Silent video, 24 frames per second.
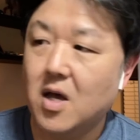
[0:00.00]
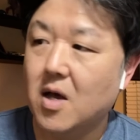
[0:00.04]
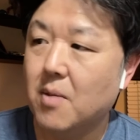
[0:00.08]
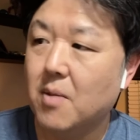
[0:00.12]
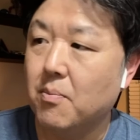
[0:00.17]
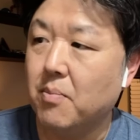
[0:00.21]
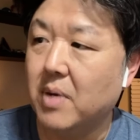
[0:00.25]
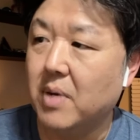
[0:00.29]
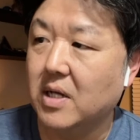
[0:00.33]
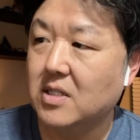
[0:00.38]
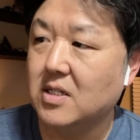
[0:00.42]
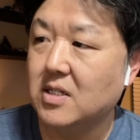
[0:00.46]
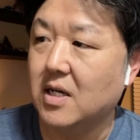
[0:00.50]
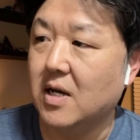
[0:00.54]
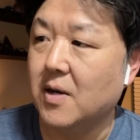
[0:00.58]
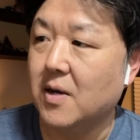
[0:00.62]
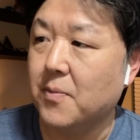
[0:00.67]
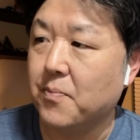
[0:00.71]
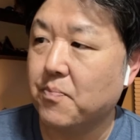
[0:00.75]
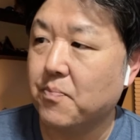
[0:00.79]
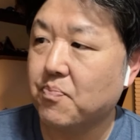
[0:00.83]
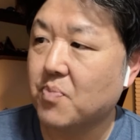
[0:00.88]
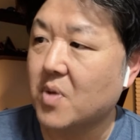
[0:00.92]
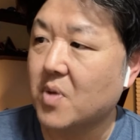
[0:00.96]
but
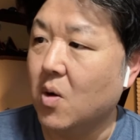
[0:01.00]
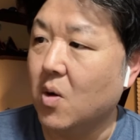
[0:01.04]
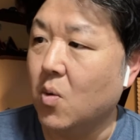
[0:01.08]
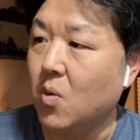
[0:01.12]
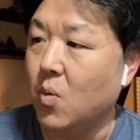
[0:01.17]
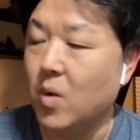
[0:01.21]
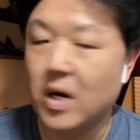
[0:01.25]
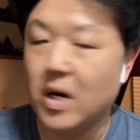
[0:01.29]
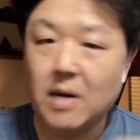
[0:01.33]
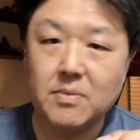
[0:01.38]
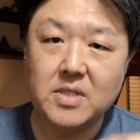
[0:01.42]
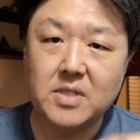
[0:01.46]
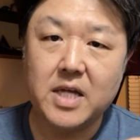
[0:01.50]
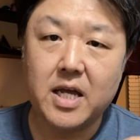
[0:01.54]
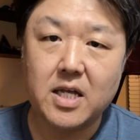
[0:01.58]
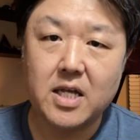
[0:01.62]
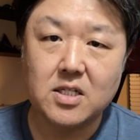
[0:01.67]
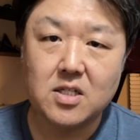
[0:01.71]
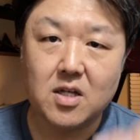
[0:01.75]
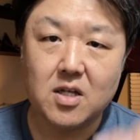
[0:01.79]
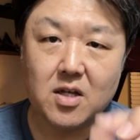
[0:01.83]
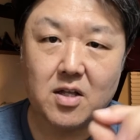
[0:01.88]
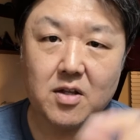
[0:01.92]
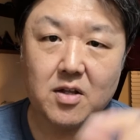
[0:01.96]
what I'm saying
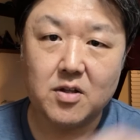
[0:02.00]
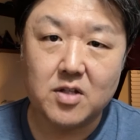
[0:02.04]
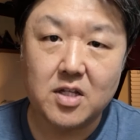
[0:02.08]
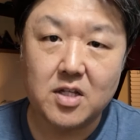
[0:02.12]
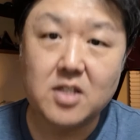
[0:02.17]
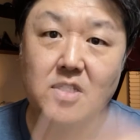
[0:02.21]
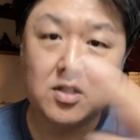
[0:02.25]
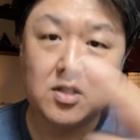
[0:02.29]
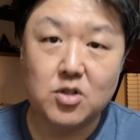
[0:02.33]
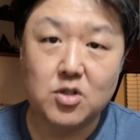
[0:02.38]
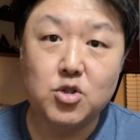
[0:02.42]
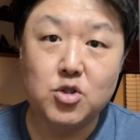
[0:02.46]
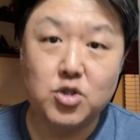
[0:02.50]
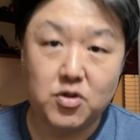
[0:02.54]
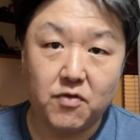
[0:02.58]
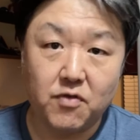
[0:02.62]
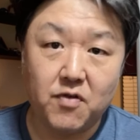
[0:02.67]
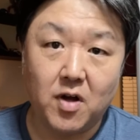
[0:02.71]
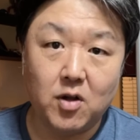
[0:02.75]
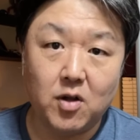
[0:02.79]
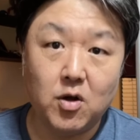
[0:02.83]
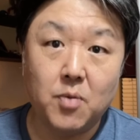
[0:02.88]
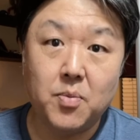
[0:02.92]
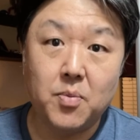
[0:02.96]
is this is you should
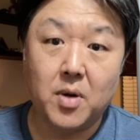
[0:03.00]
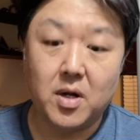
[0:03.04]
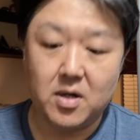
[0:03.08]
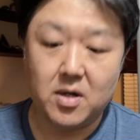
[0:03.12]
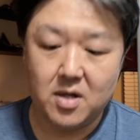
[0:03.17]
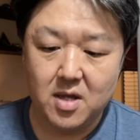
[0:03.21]
follow up on